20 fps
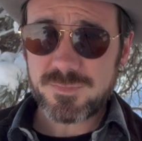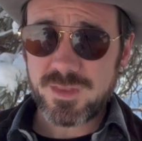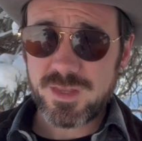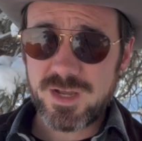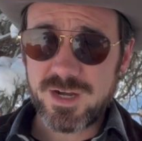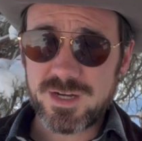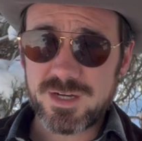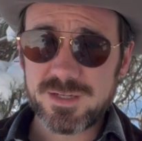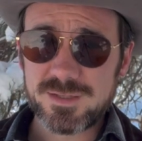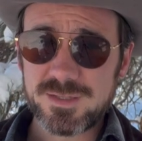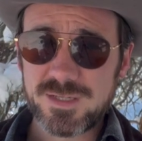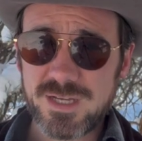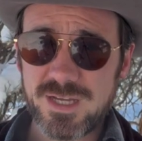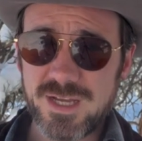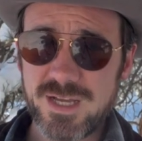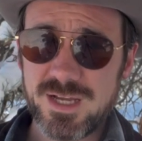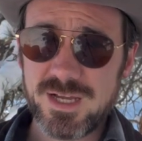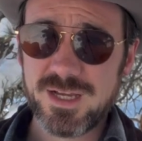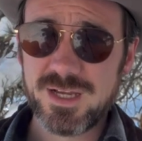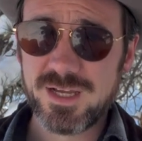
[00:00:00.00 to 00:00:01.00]
uh,
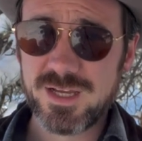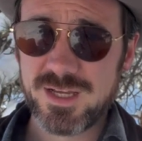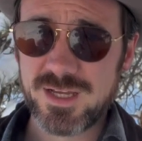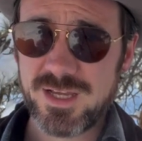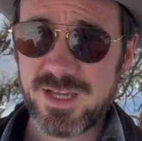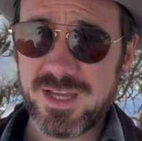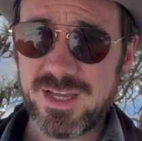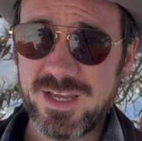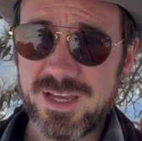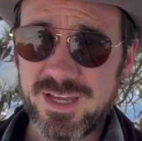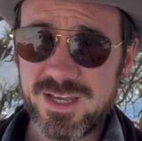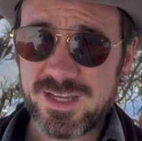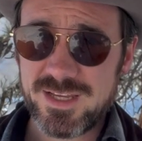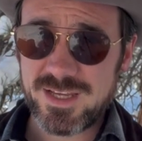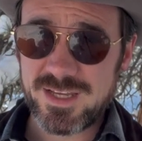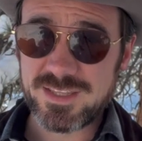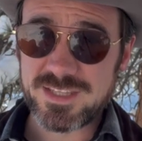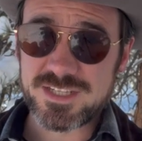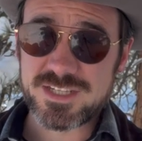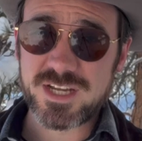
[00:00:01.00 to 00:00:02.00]

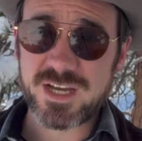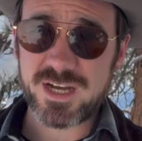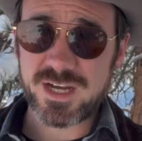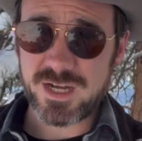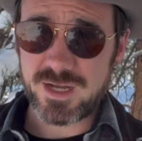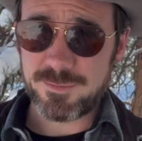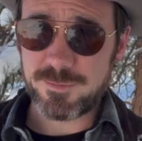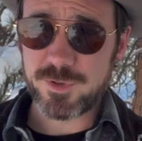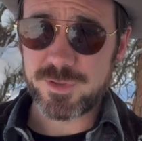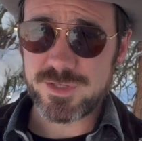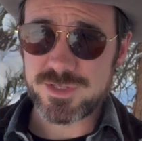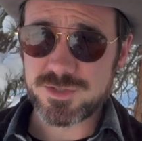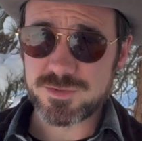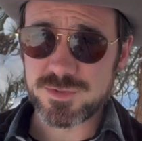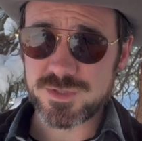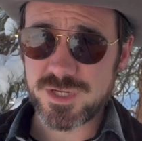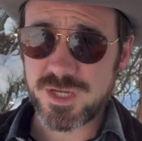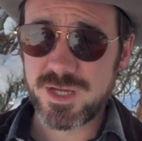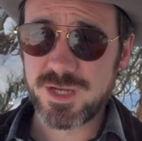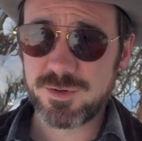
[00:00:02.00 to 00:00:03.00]
in this time when this
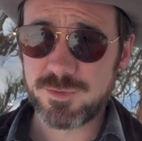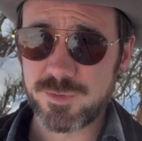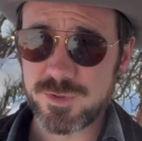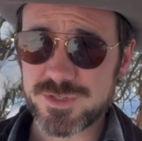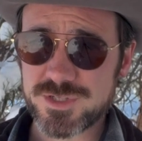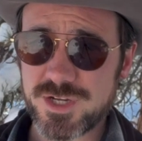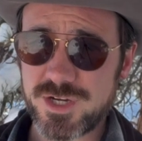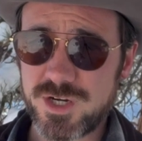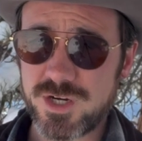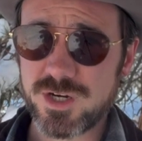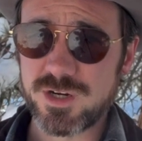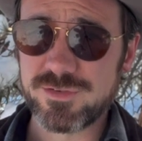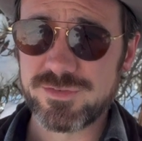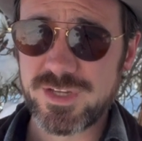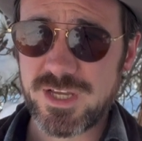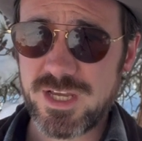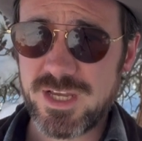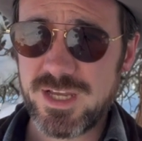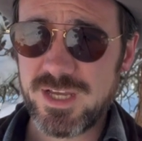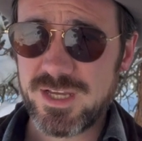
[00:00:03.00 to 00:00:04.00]
was, was carved,
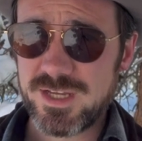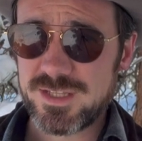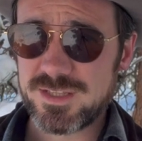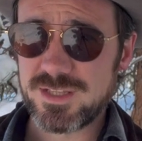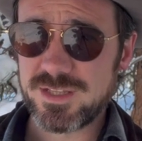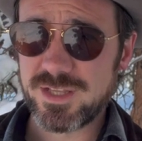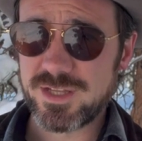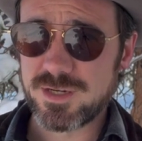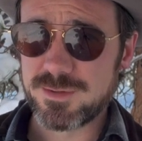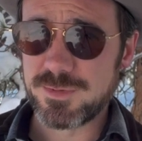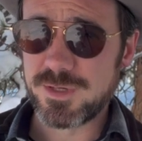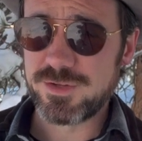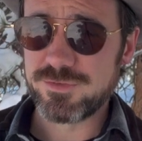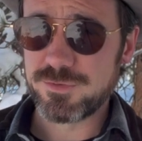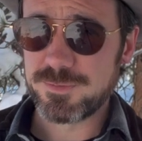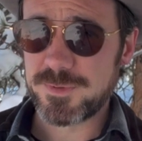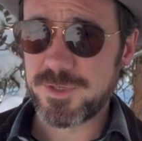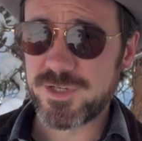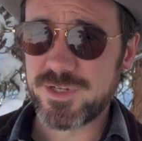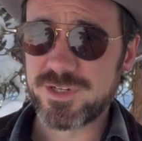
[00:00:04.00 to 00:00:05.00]
the later medieval
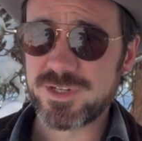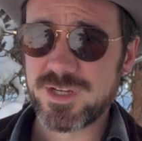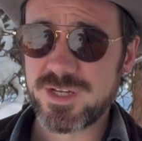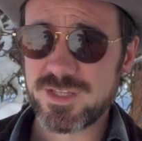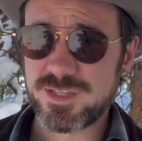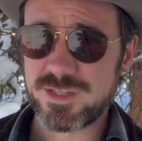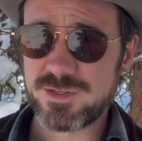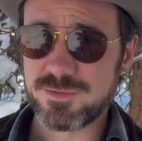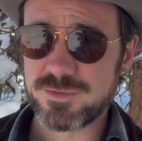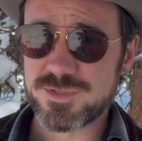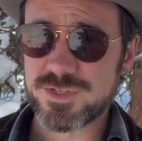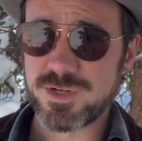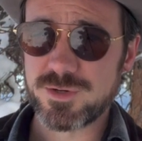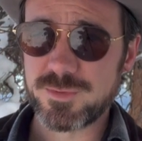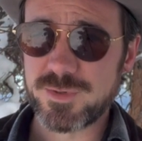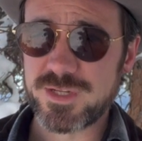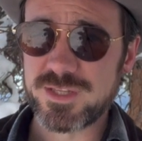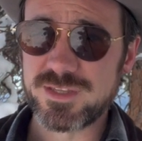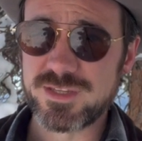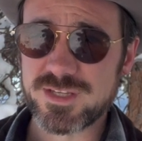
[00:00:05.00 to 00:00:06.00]
period, there was
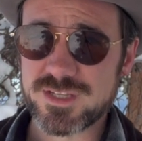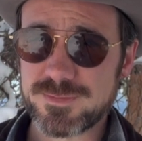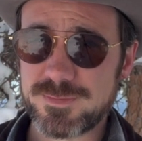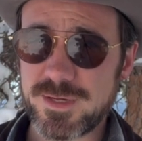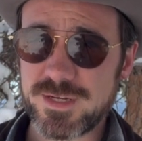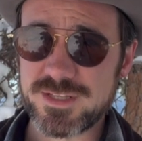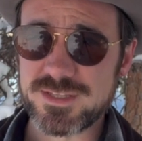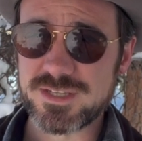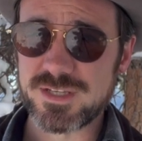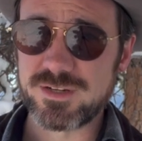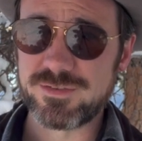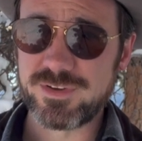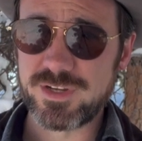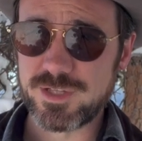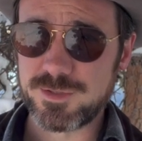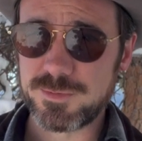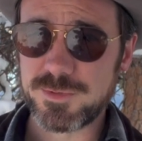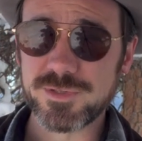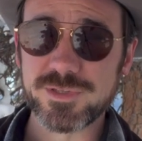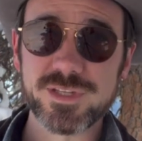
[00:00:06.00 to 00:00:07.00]
already the expanded set
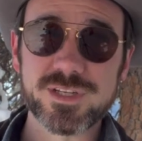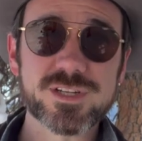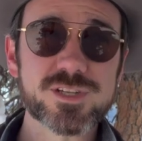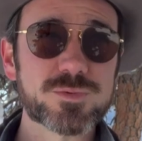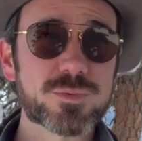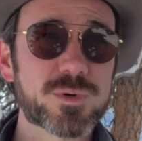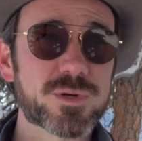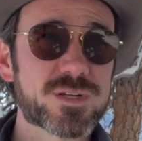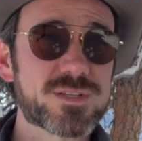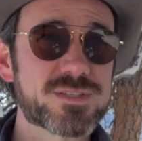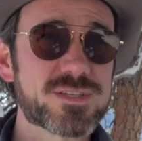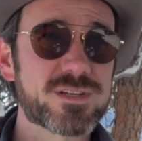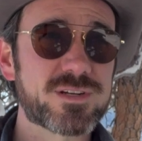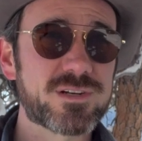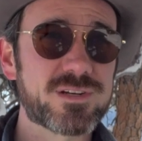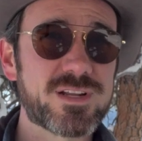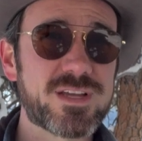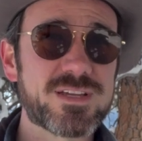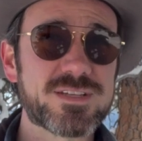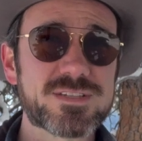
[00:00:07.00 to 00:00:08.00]
available. They just weren't
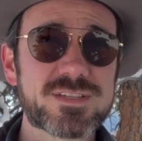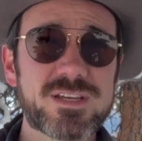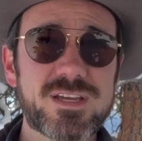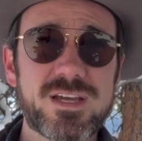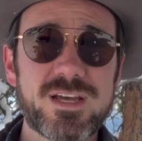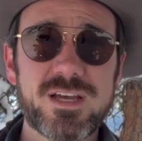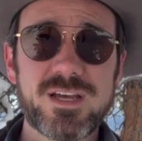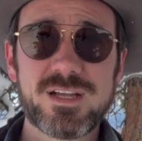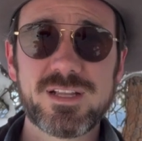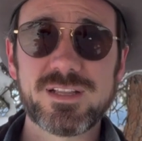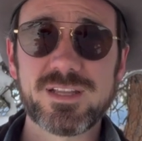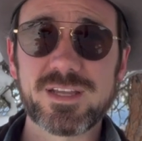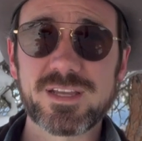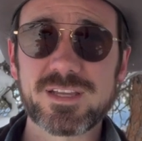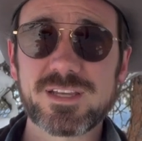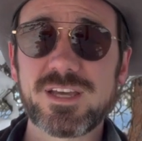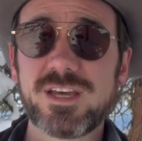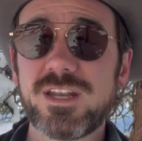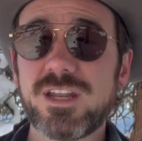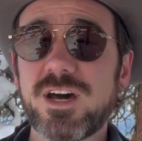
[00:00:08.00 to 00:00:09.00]
considered as
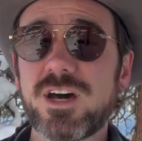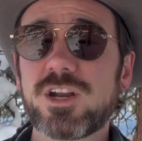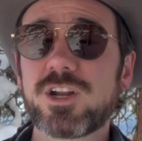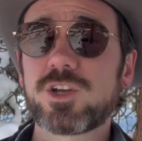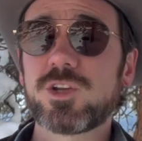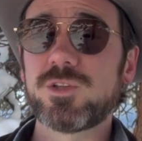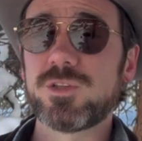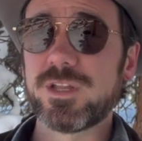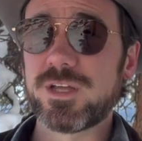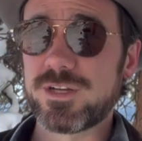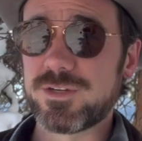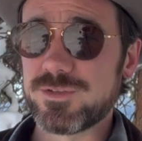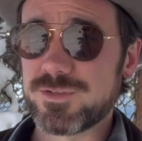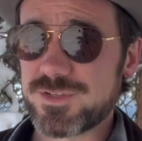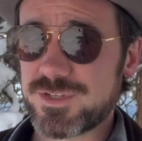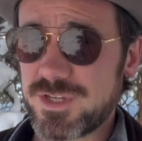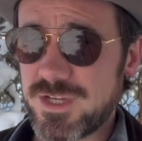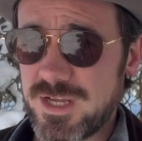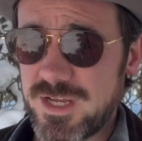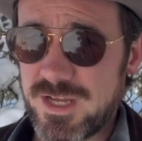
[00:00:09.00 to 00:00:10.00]
like canonical
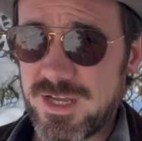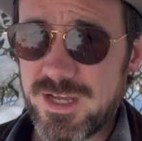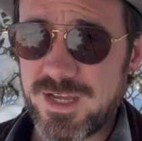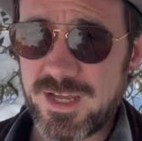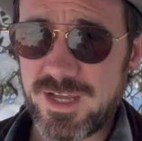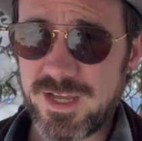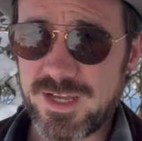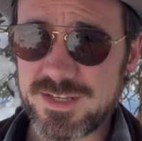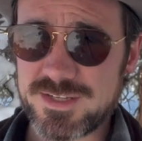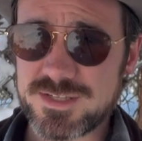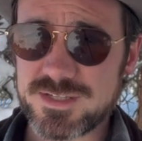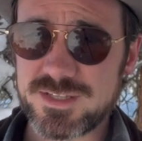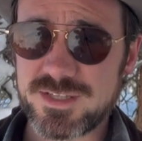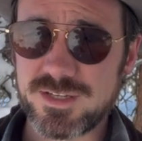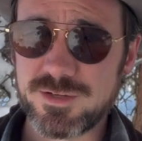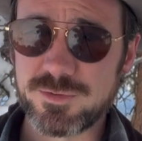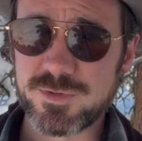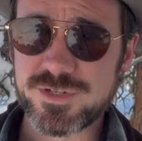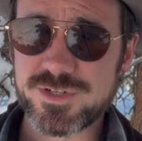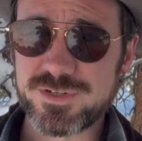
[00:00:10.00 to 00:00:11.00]
letters as the
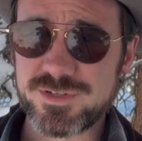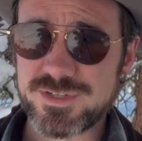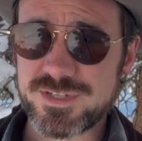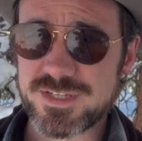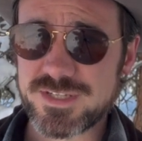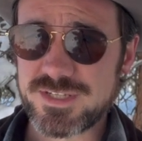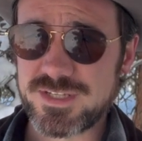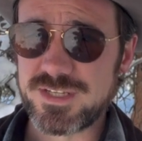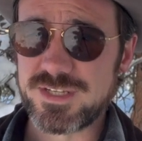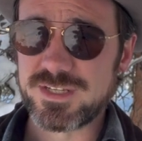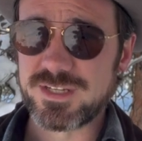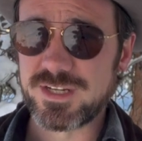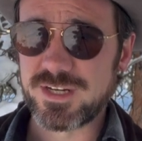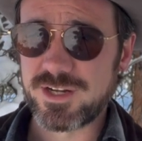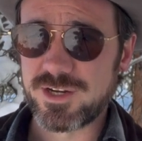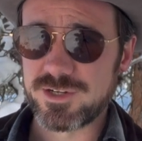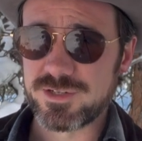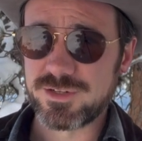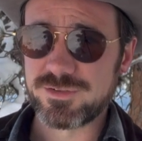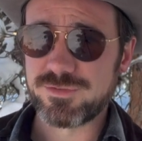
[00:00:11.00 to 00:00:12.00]
original sixteen
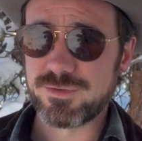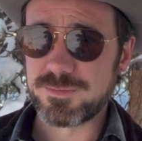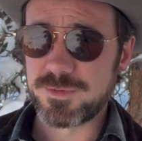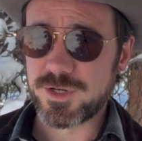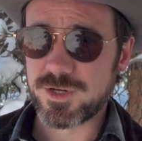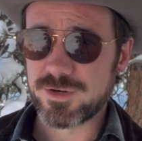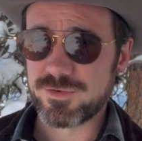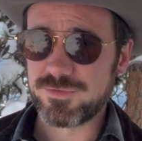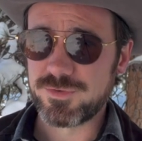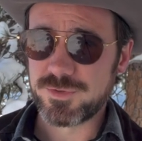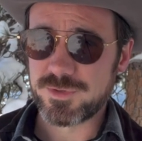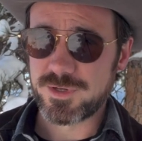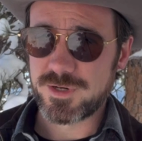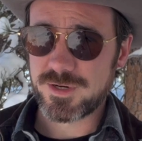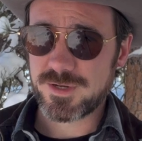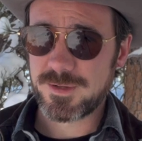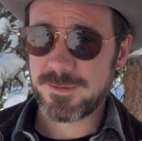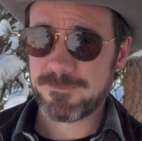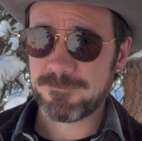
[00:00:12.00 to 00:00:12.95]
inherited from Younger Futhark.